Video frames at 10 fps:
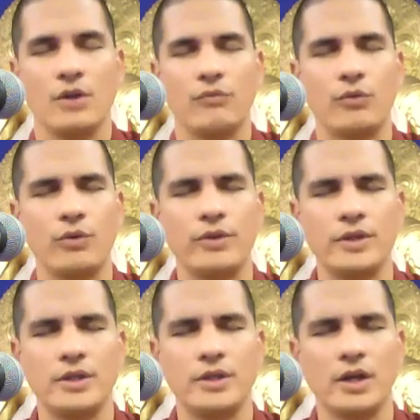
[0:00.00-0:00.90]
for
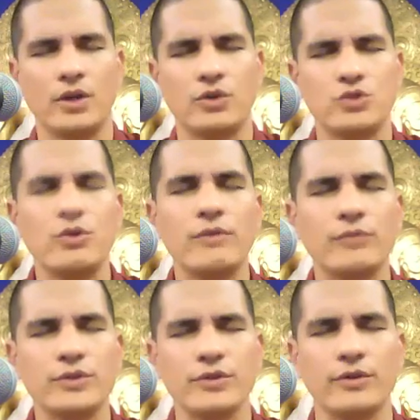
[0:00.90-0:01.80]
the swift
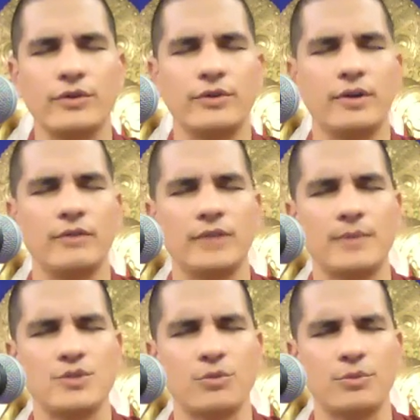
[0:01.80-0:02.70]
return of
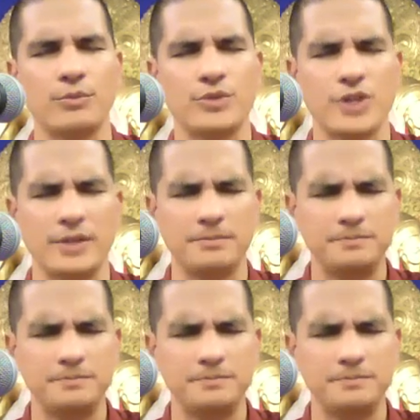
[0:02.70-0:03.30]
Lama Zopa Rinpoche.